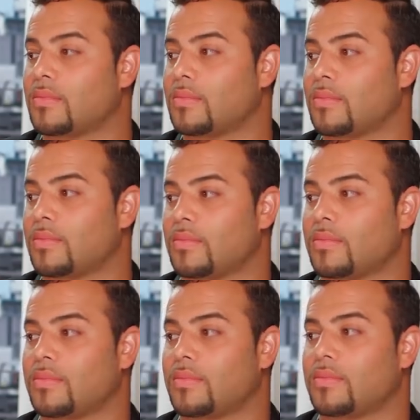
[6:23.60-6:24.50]

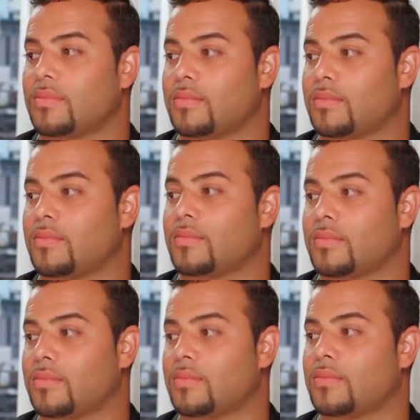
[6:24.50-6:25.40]

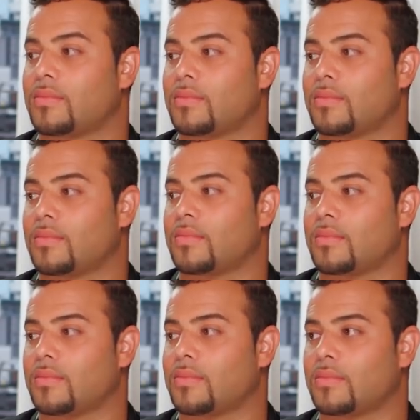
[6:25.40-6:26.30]

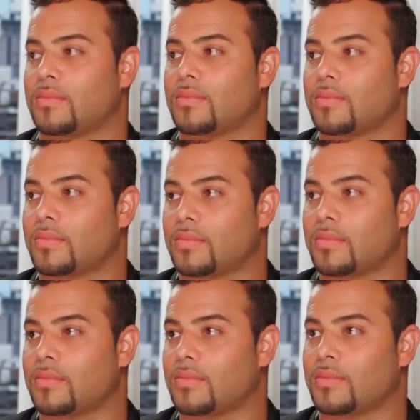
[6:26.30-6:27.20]

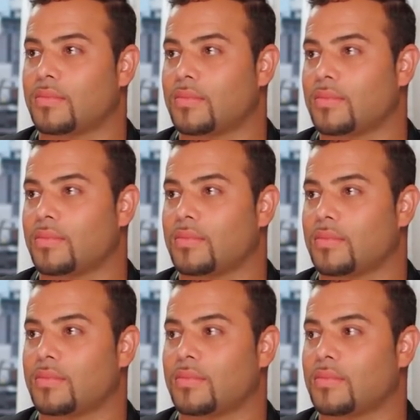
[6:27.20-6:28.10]

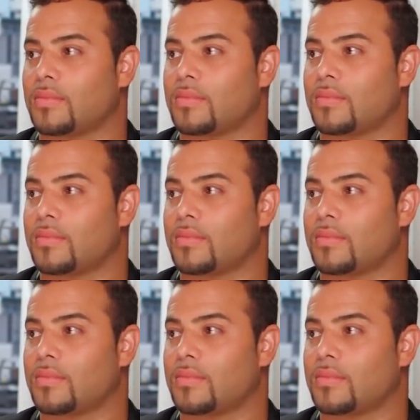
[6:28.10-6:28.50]
[no speech]